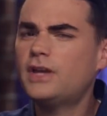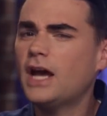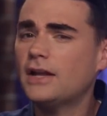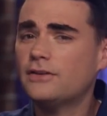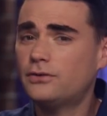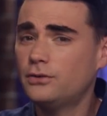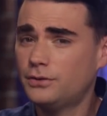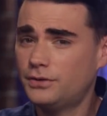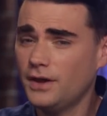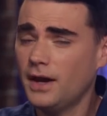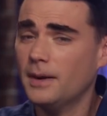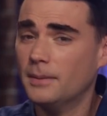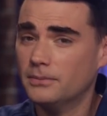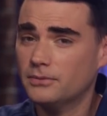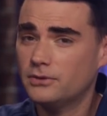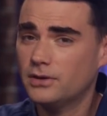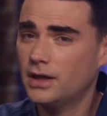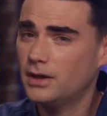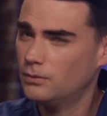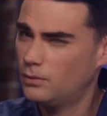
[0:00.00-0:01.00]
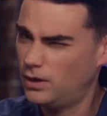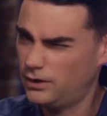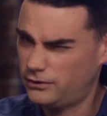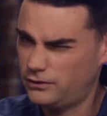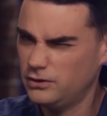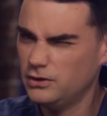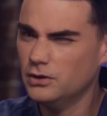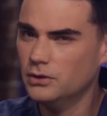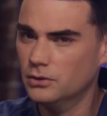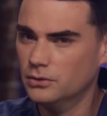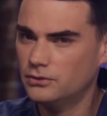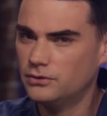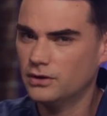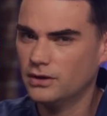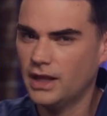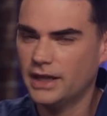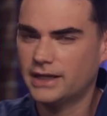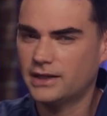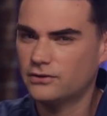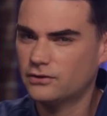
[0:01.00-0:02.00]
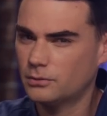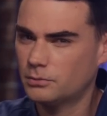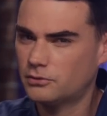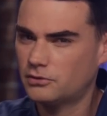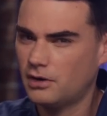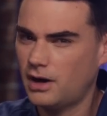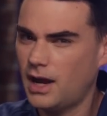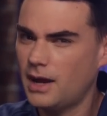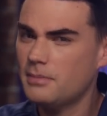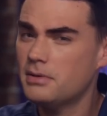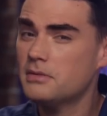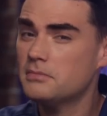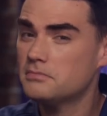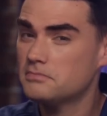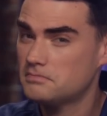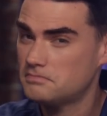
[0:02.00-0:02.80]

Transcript: got two thumbs and wants you to like and subscribe?